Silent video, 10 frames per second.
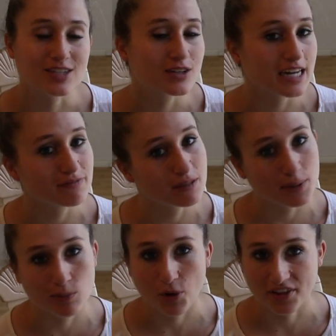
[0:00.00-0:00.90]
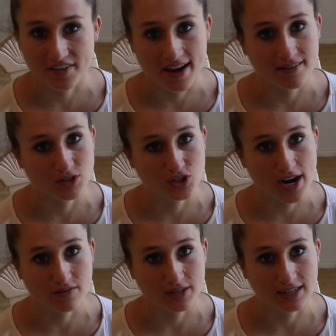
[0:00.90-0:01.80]
You can definitely bring more than that if you're
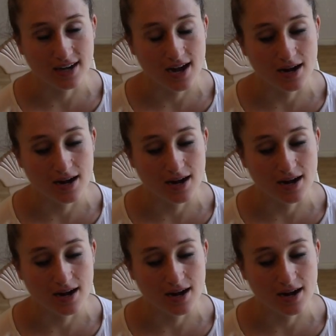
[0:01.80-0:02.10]
traveling